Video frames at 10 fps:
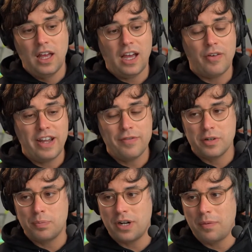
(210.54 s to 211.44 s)
However,
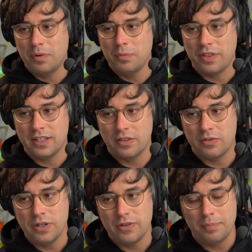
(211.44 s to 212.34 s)
the problem with
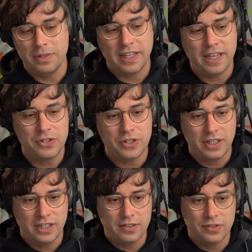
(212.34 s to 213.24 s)
S3
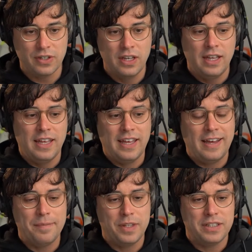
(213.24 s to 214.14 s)
replication is
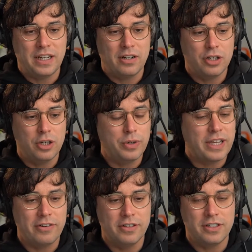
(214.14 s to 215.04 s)
that there are no
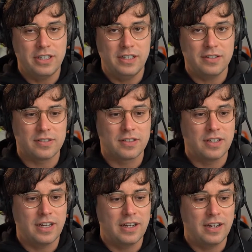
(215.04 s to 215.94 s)
guarantees
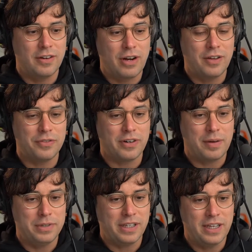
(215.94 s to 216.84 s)
around the
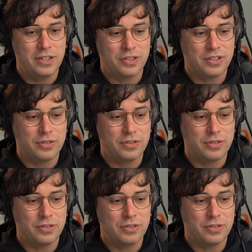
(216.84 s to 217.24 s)
replication.